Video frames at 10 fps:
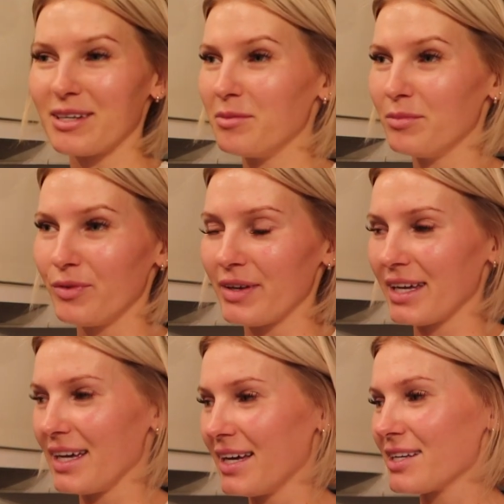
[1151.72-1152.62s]
moving
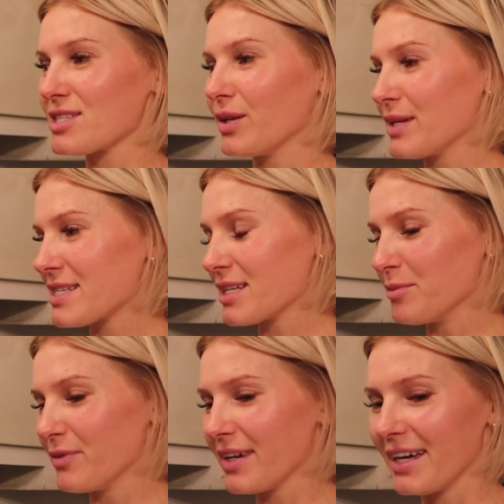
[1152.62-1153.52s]
in, slowly still
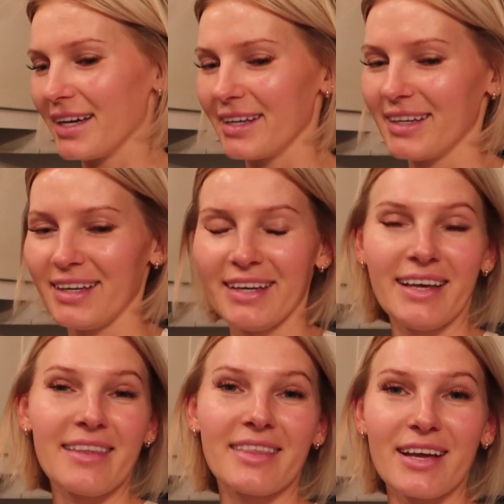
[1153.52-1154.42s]
moving in.
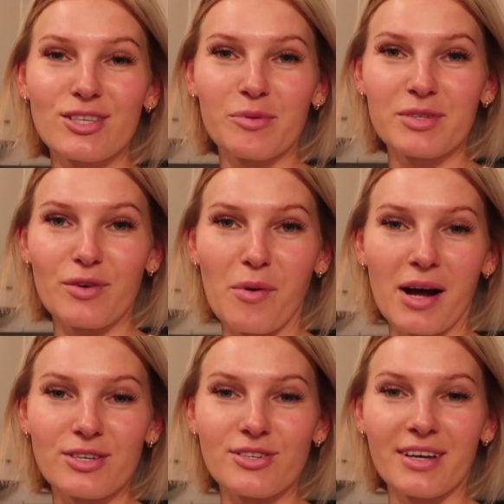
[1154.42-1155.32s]
Thanks so much for
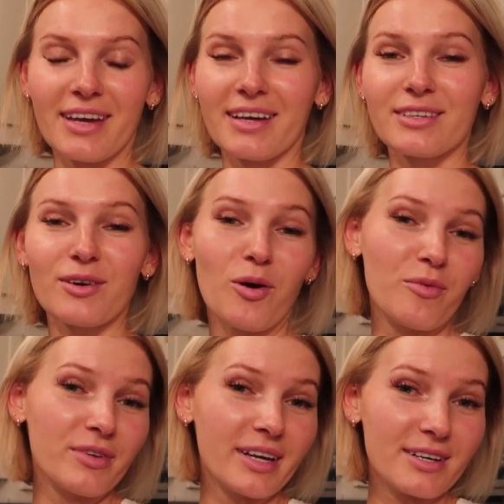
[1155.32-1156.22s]
watching, and
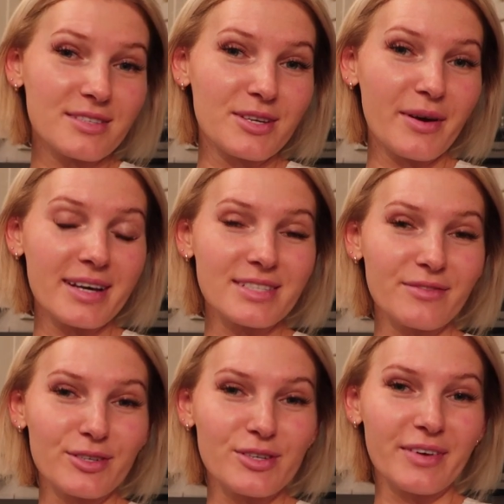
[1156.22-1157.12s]
hopefully I'll see you guys in future